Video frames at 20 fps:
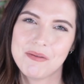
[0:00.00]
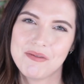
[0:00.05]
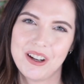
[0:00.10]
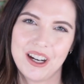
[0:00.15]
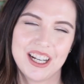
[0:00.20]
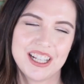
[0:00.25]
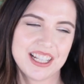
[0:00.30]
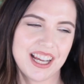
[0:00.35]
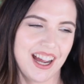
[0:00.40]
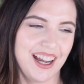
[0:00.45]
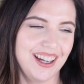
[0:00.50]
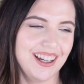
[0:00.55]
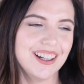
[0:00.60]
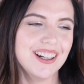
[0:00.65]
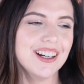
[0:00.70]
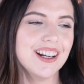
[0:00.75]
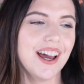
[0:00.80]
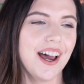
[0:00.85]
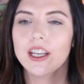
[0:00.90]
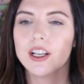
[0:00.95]
I'm very
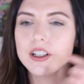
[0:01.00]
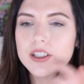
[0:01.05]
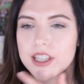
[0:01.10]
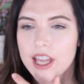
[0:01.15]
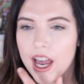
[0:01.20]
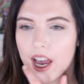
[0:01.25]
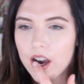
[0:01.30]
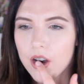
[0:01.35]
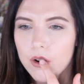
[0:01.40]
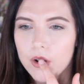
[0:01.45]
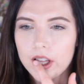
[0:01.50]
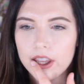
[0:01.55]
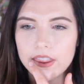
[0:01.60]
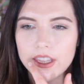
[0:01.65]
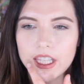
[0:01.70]
tired. Here's how